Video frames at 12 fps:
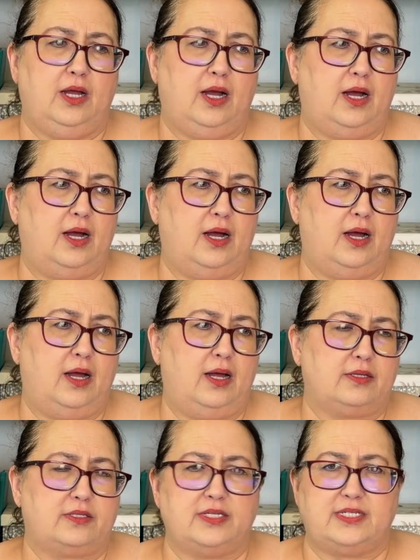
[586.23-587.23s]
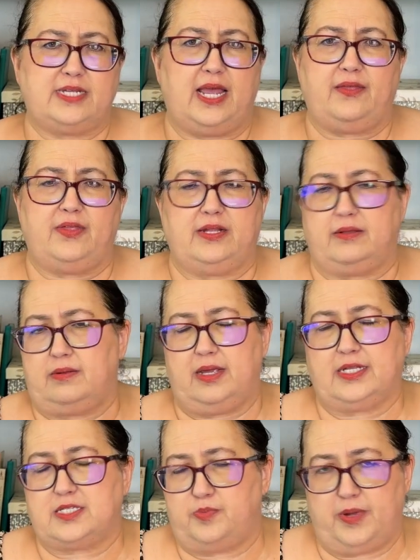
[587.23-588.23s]
to say that
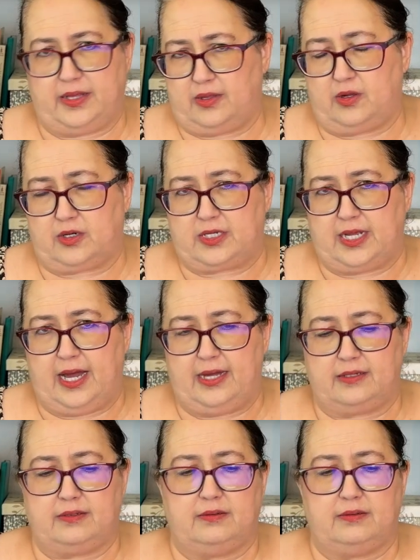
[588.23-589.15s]
it's been looked at.